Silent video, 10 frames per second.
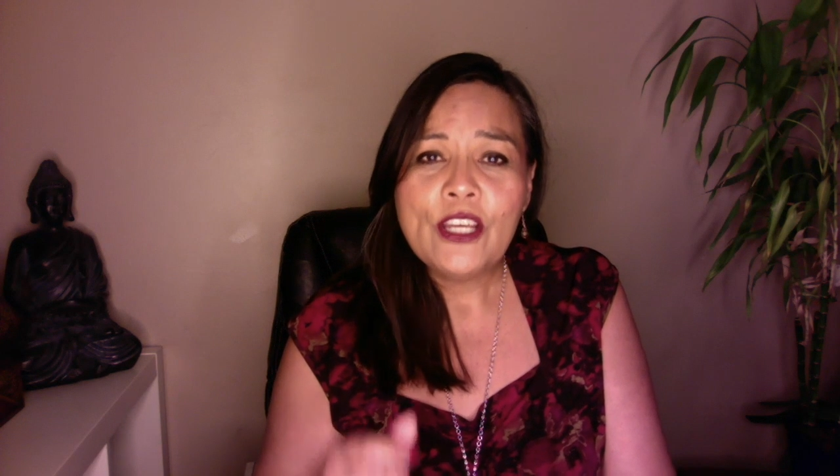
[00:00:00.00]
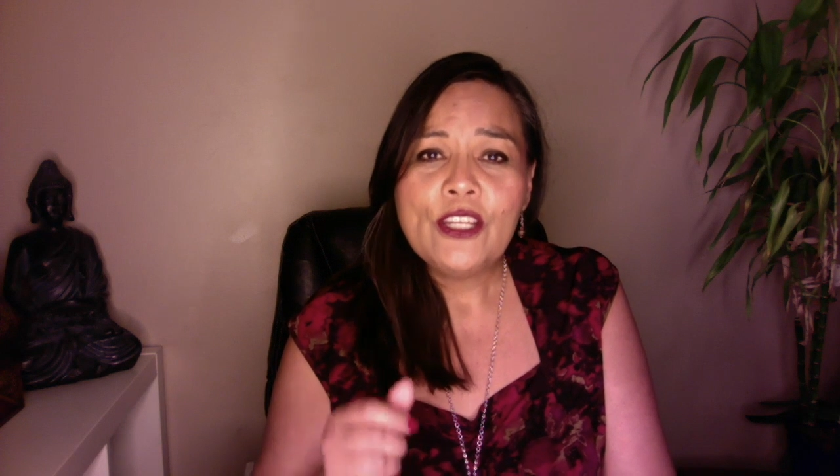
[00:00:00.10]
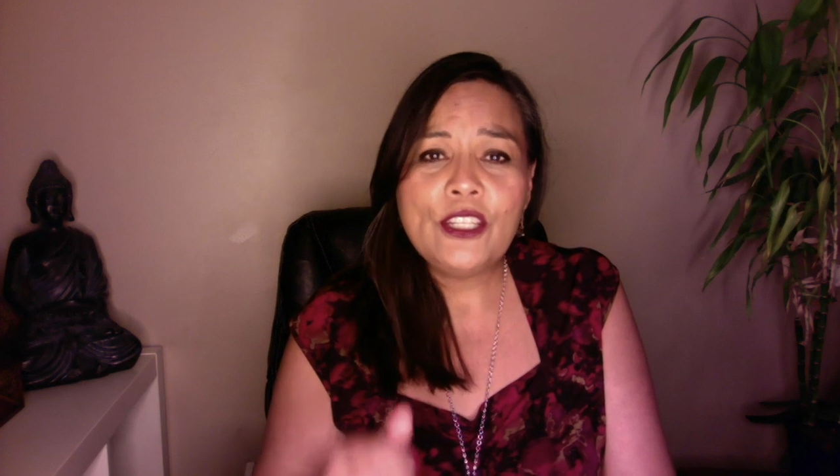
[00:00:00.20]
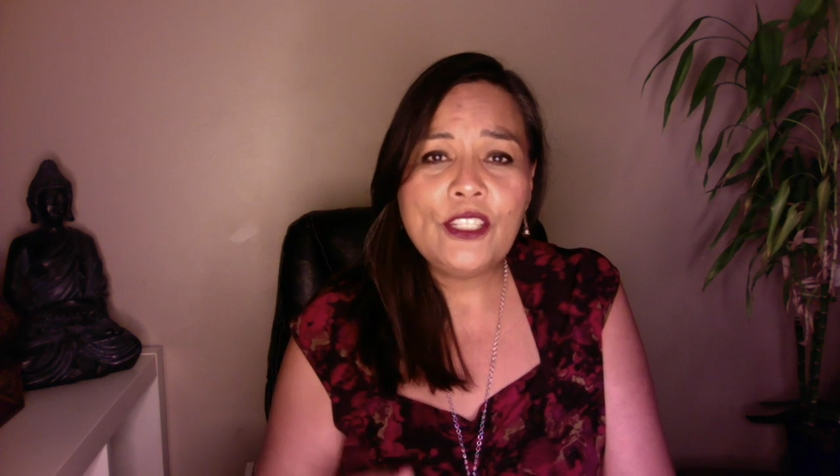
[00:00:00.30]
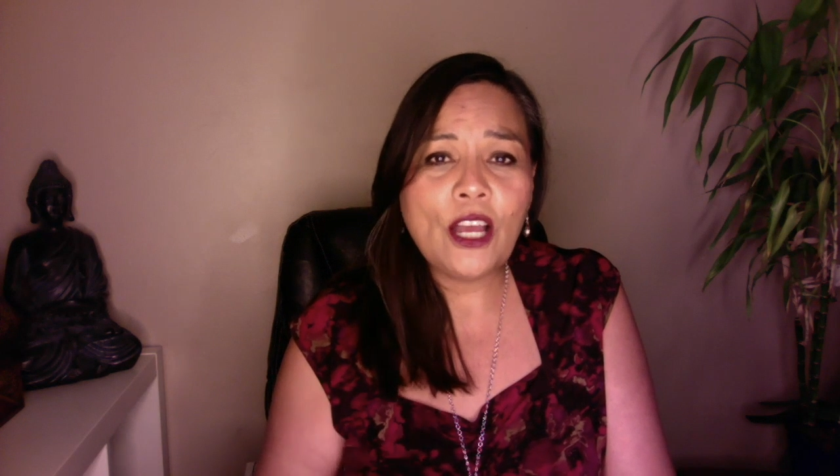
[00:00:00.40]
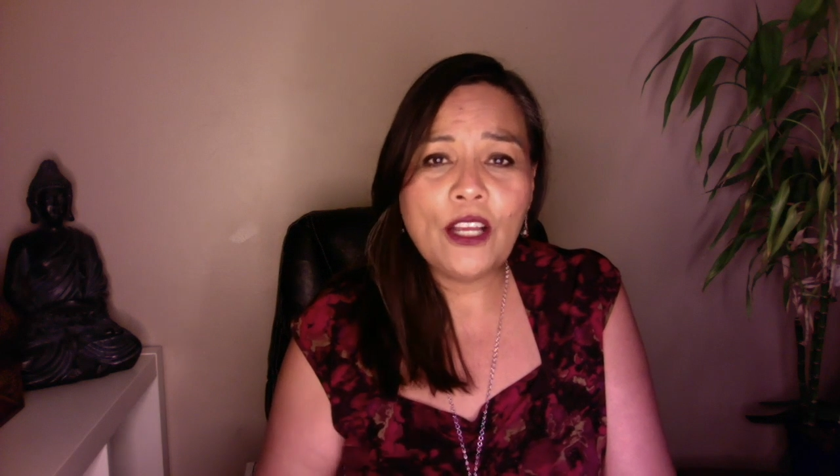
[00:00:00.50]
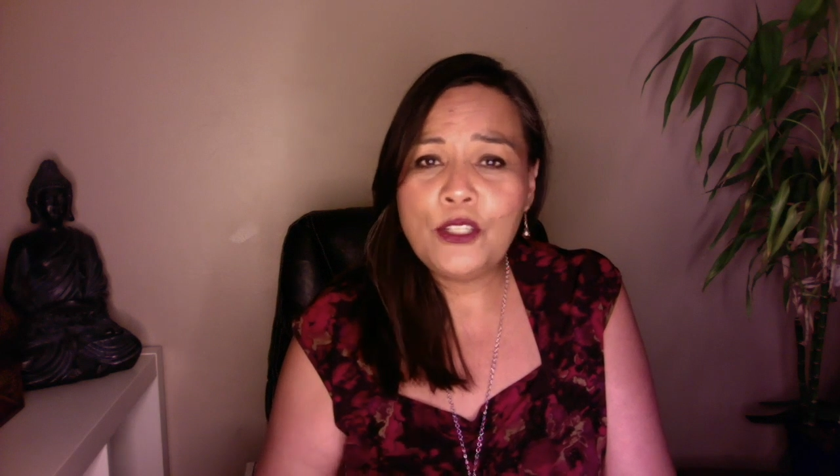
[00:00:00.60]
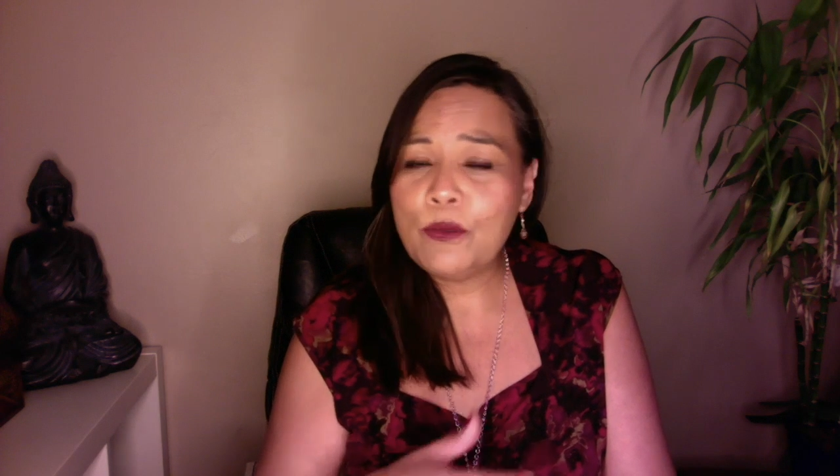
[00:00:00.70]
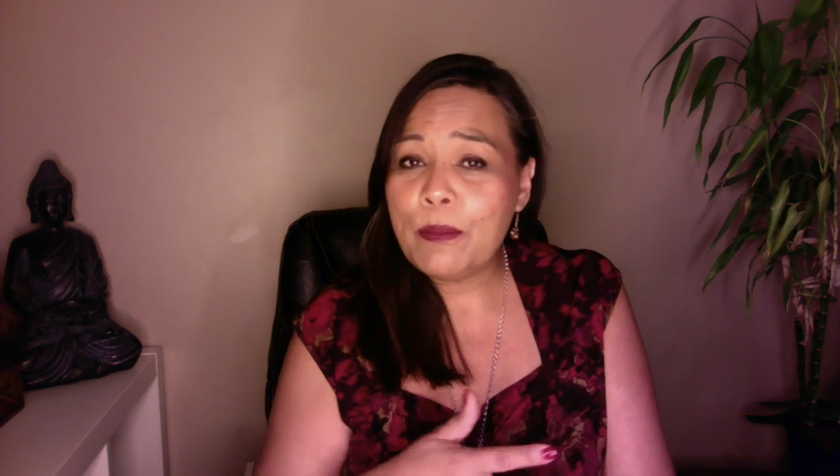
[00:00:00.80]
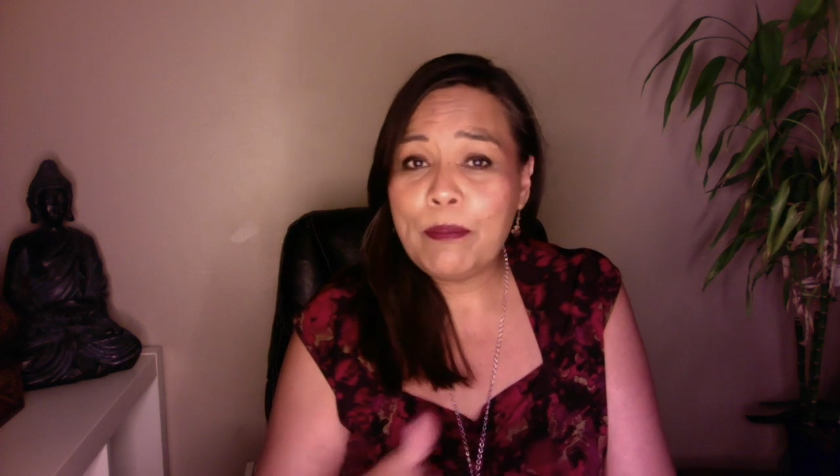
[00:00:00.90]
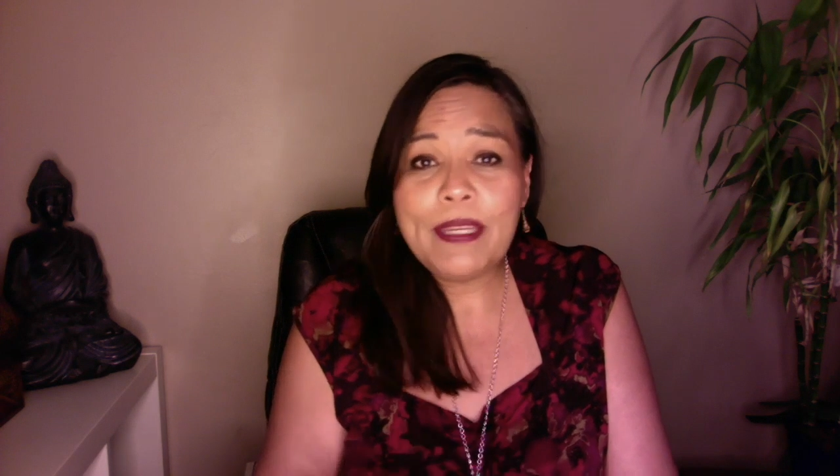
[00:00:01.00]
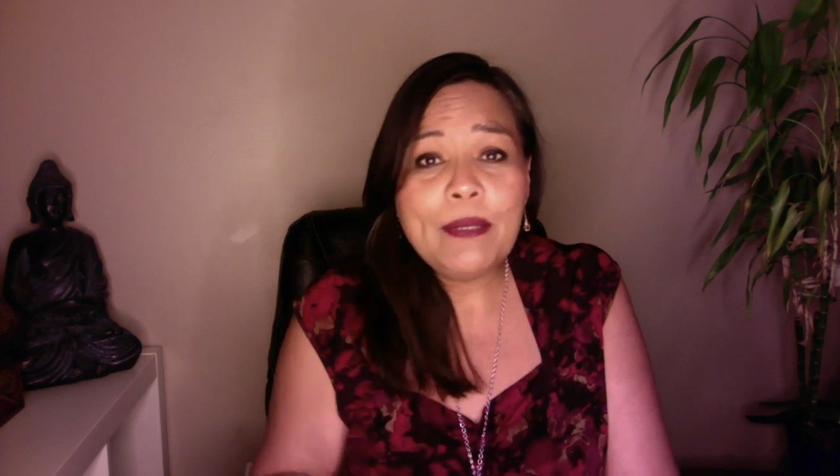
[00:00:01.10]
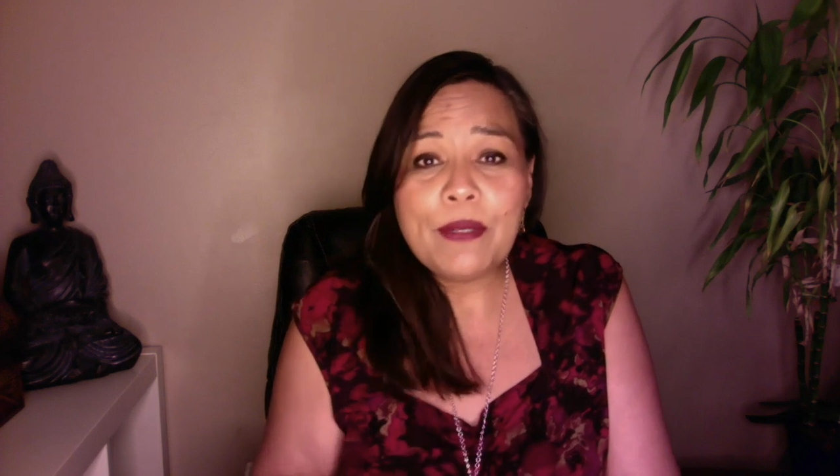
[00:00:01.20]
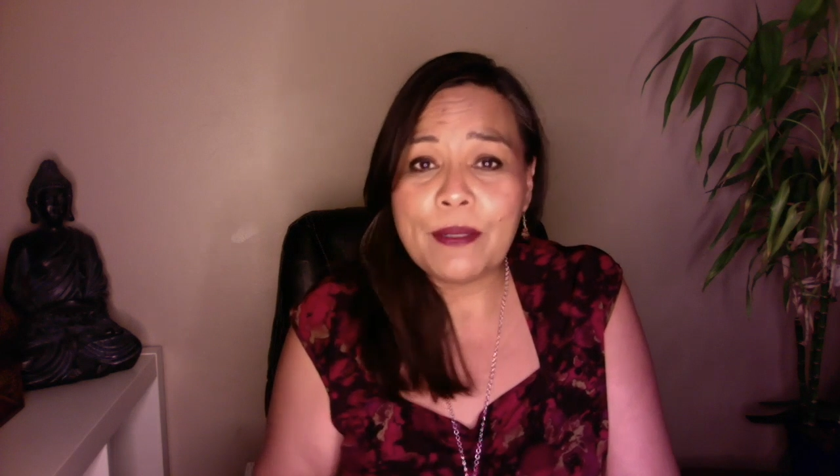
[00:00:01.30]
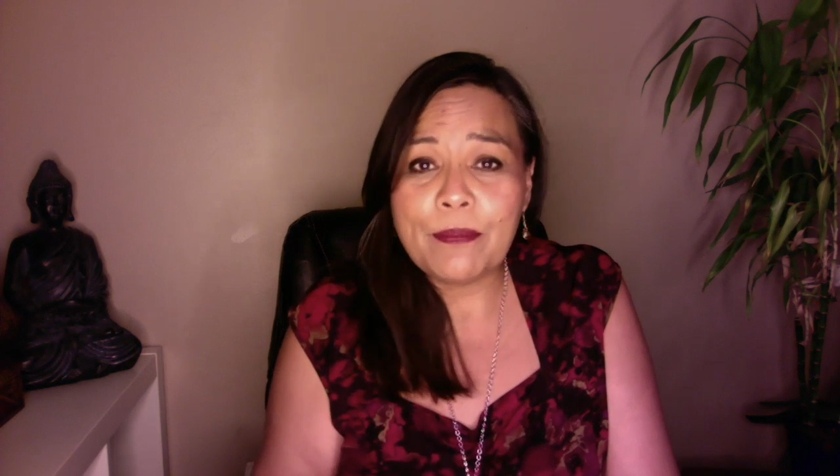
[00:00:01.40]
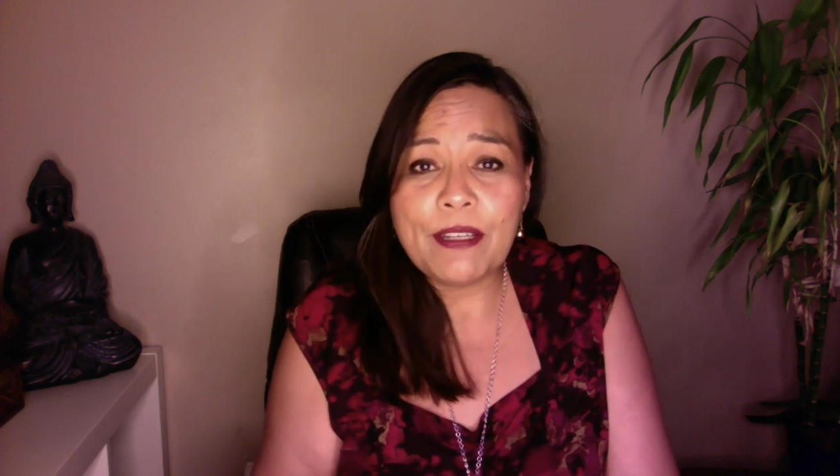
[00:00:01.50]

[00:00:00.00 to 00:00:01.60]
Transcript: to talk to a minimum